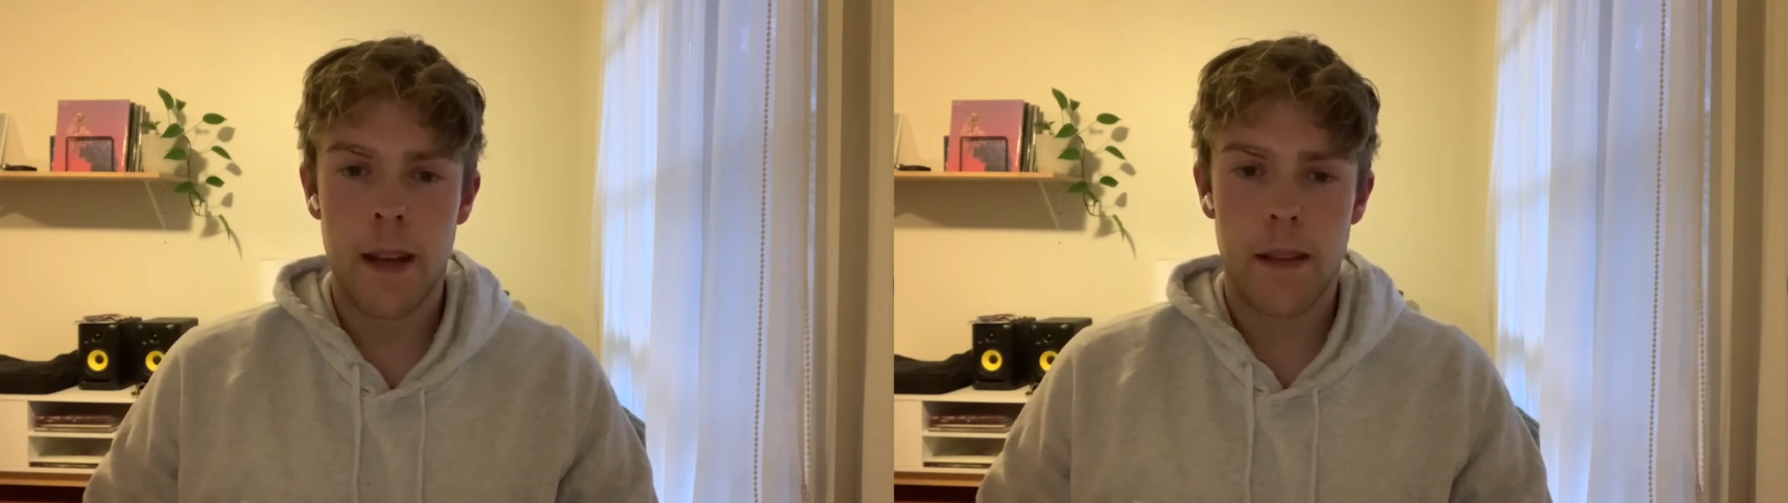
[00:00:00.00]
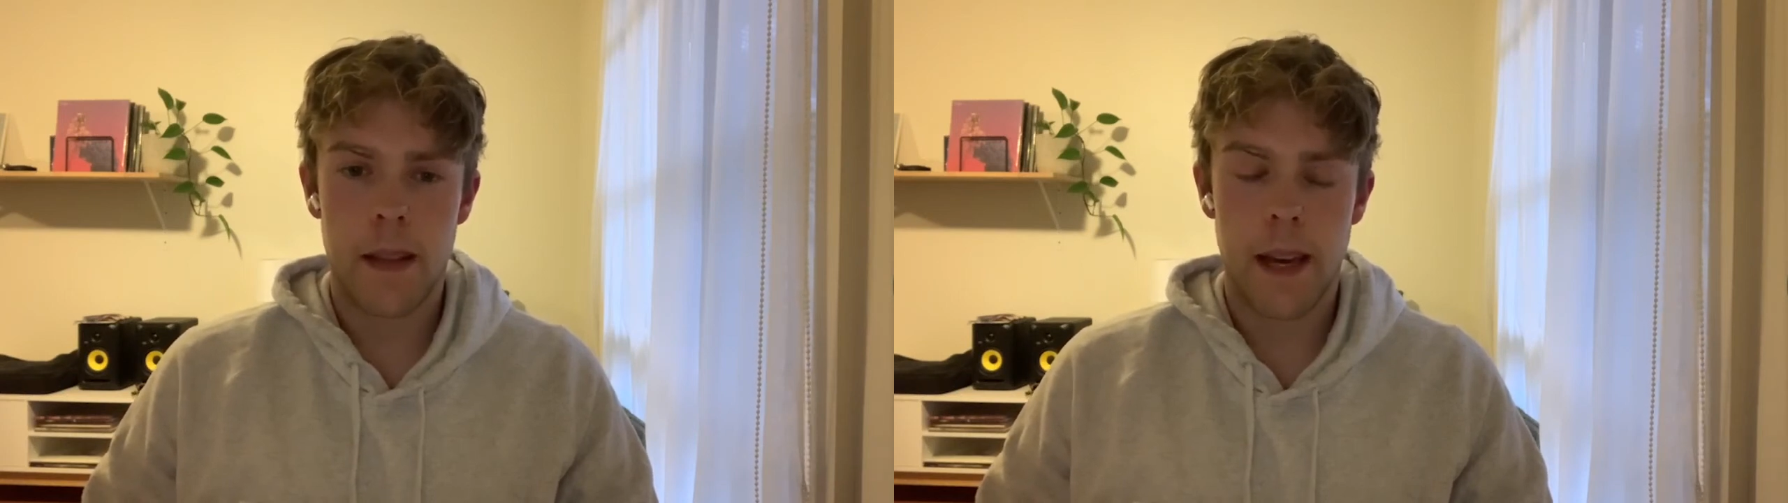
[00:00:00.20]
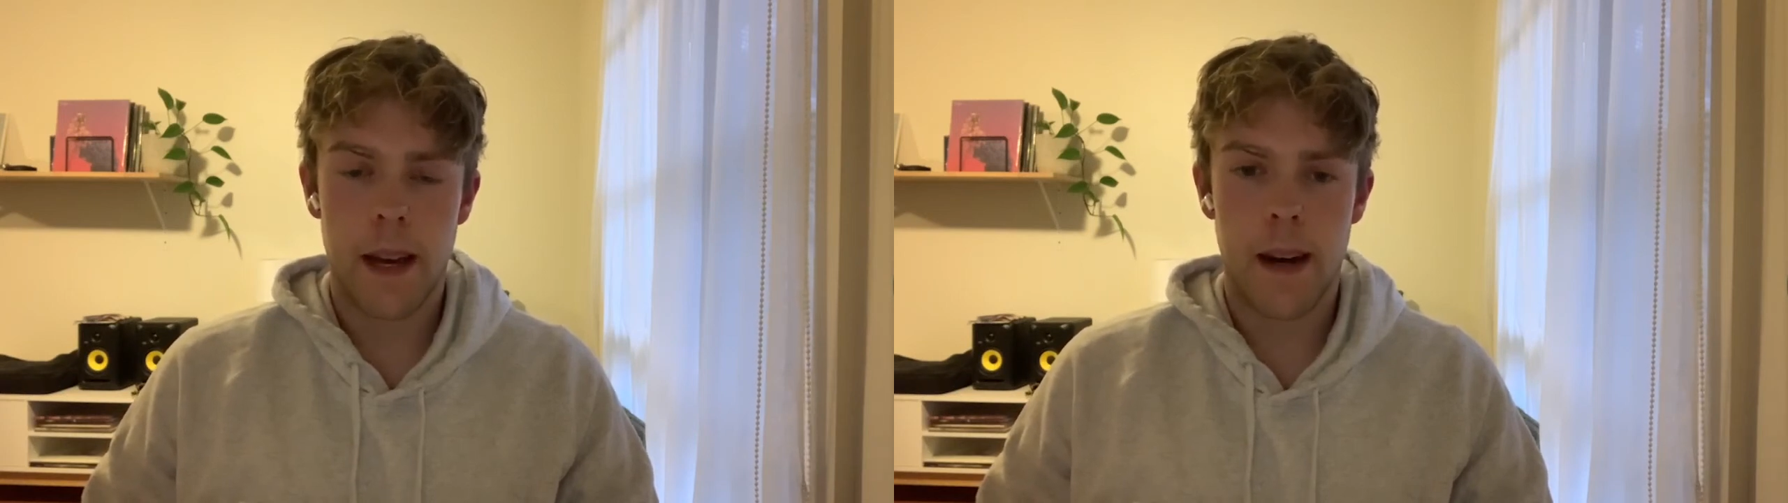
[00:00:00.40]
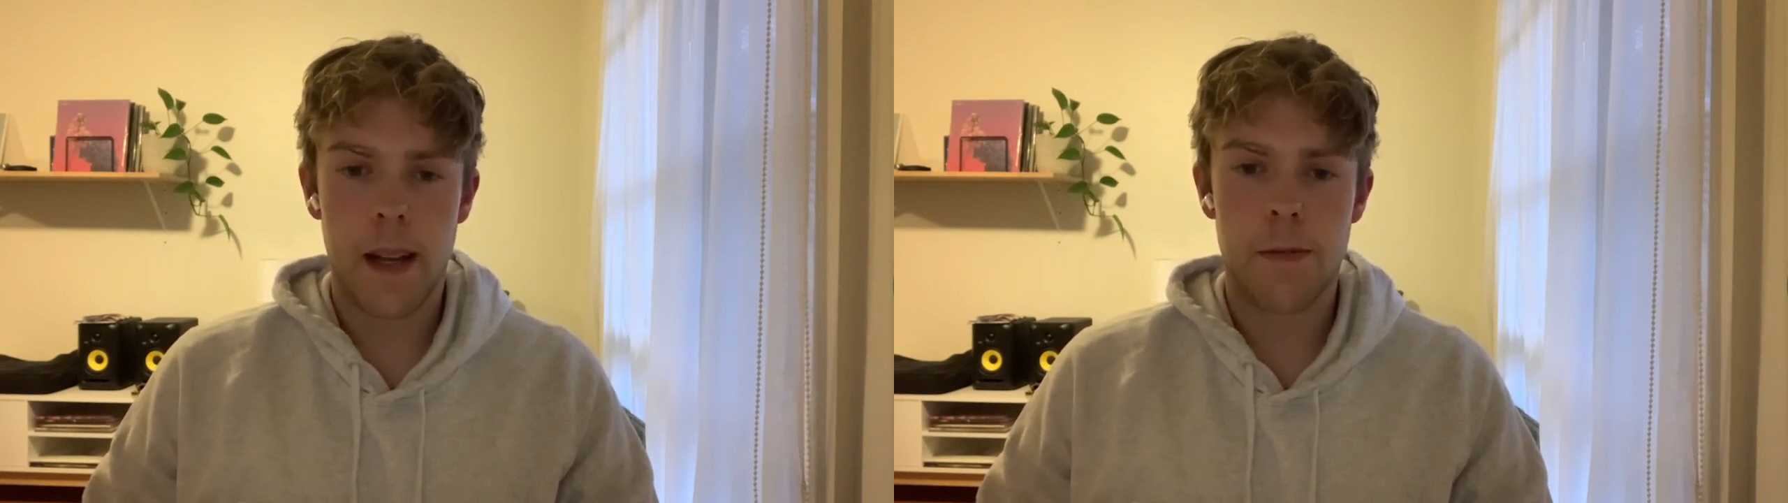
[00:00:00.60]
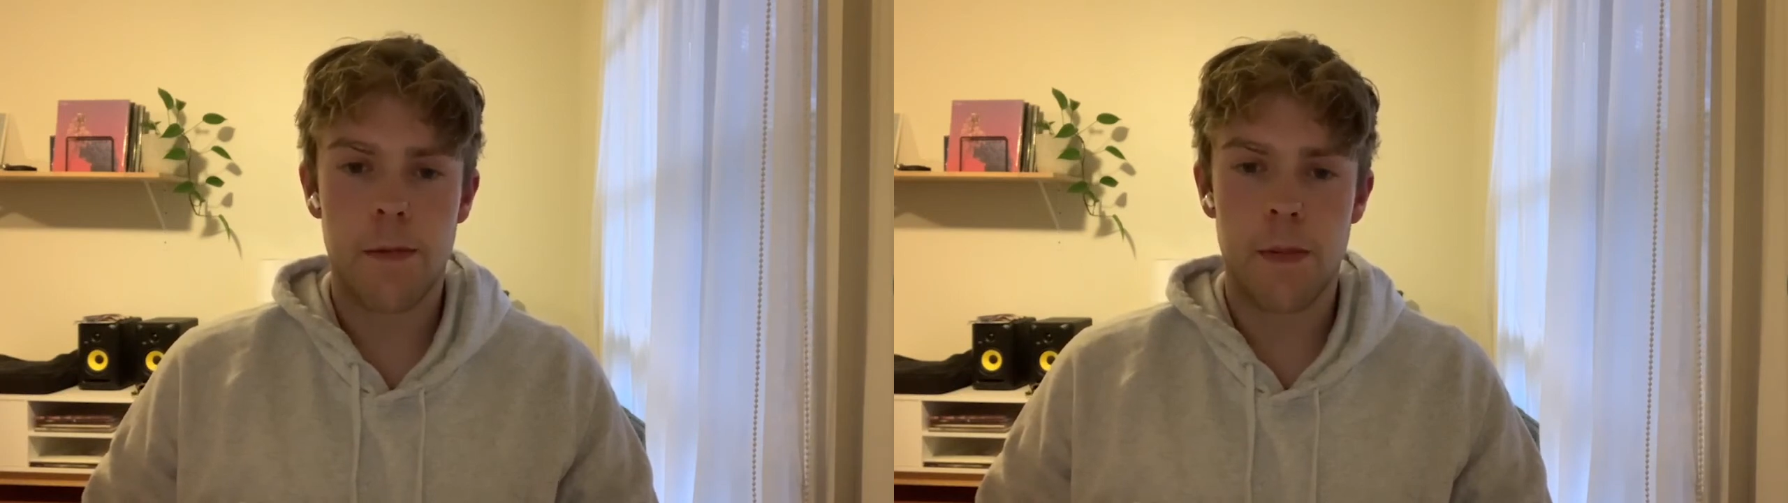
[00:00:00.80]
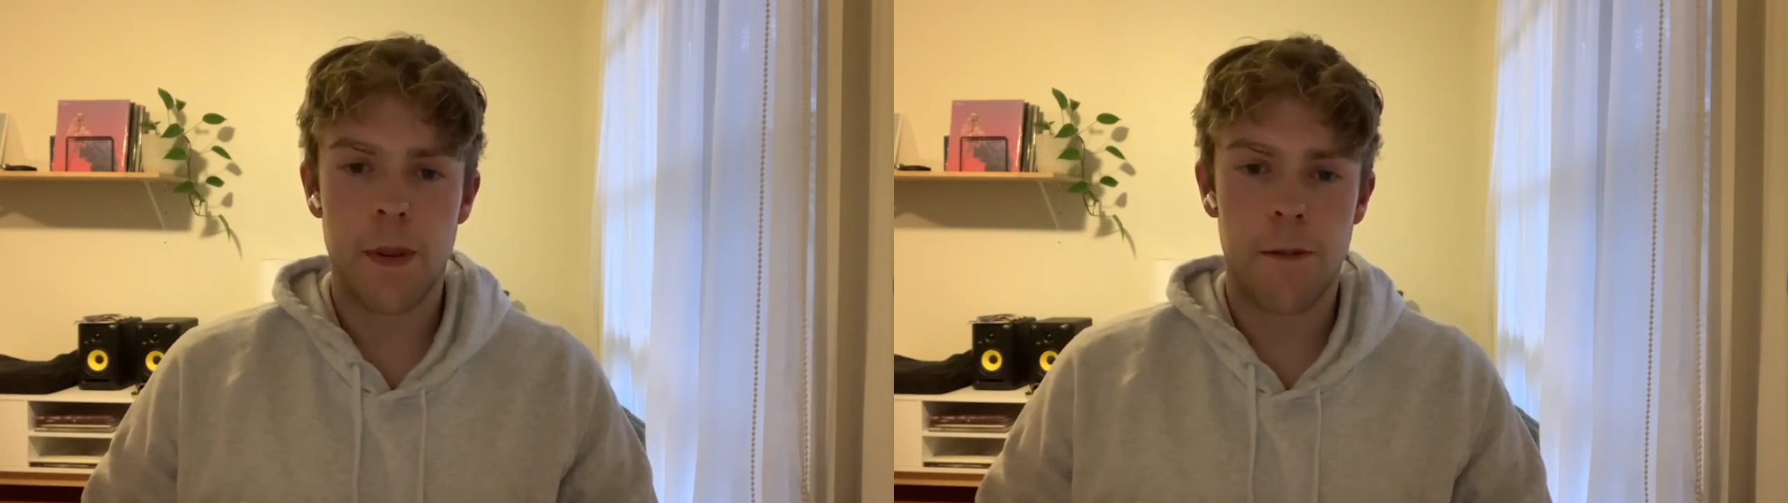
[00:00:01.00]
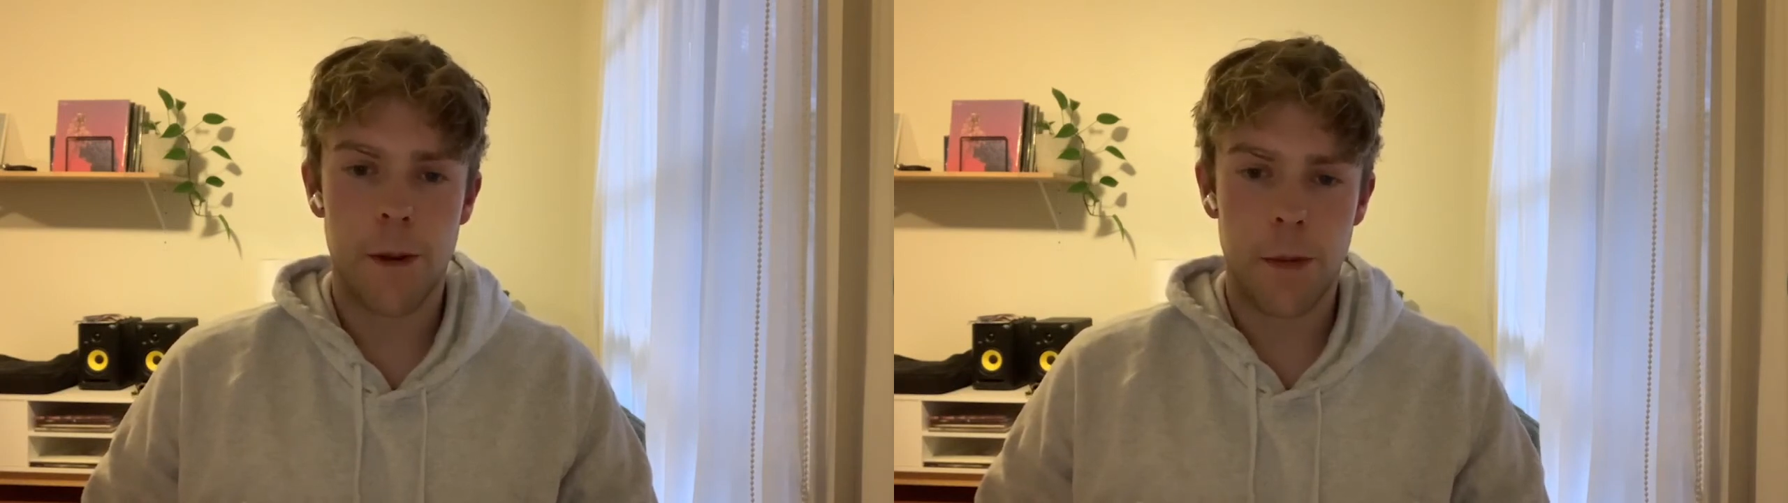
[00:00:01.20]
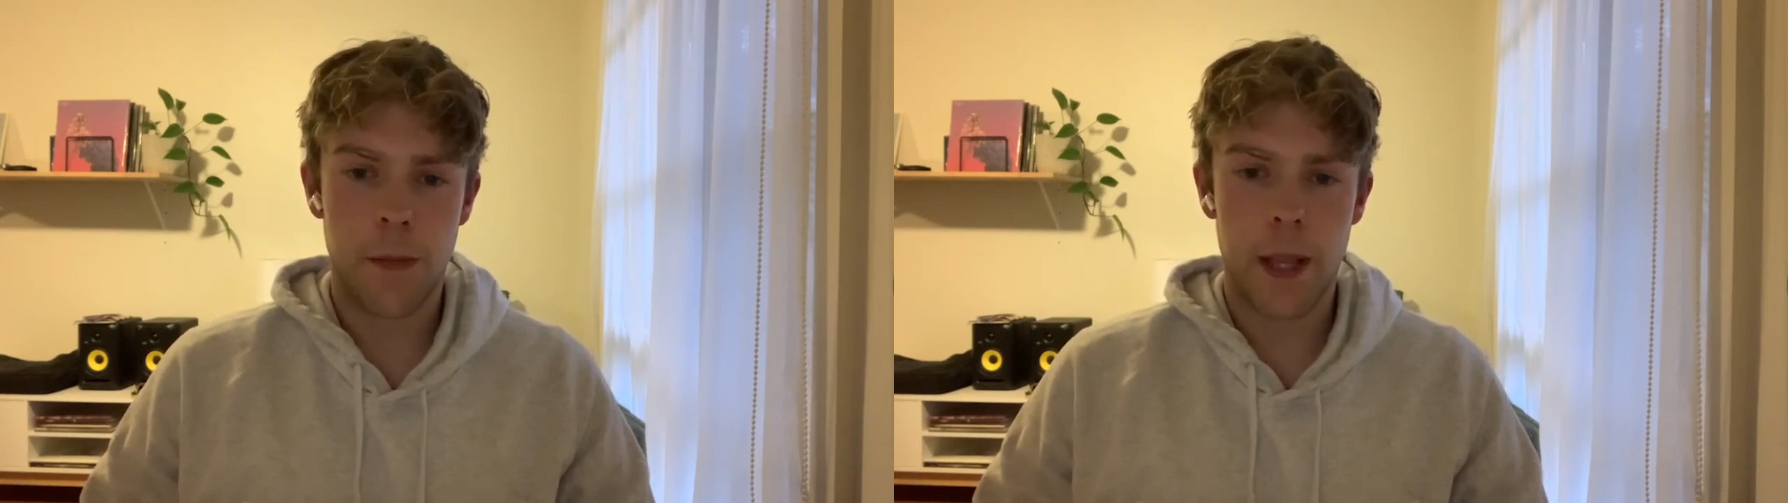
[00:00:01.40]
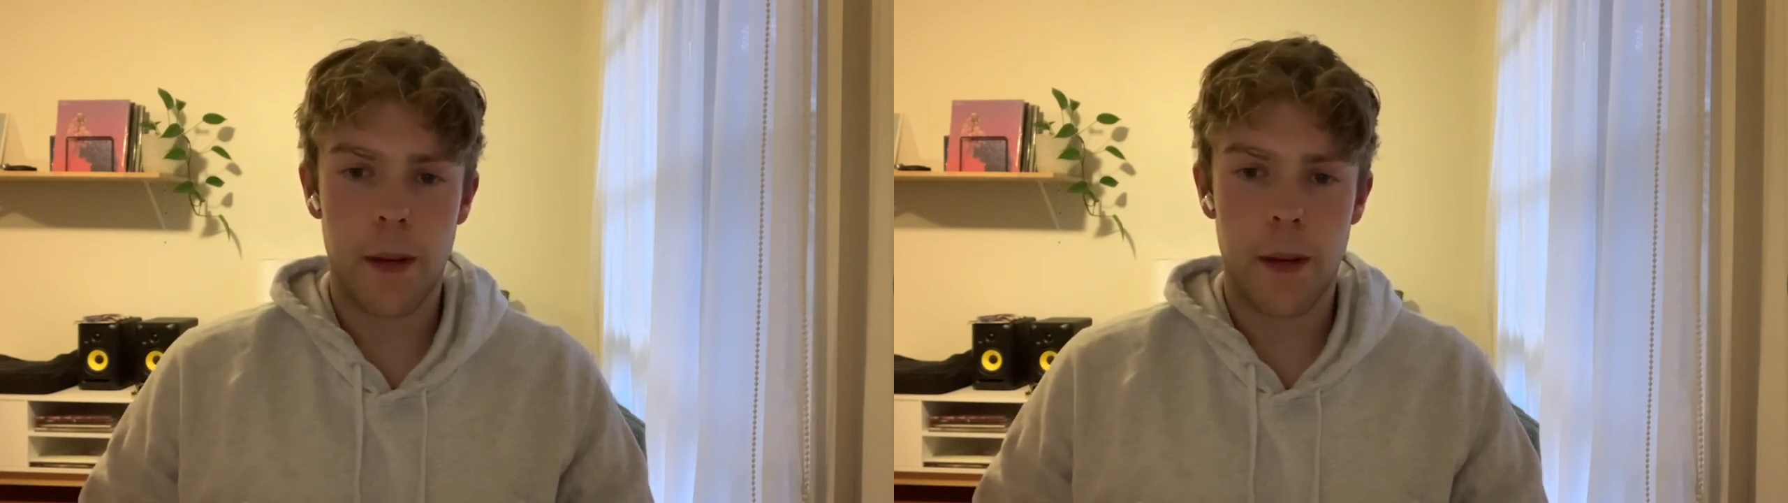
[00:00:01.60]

that their hearts would be filled by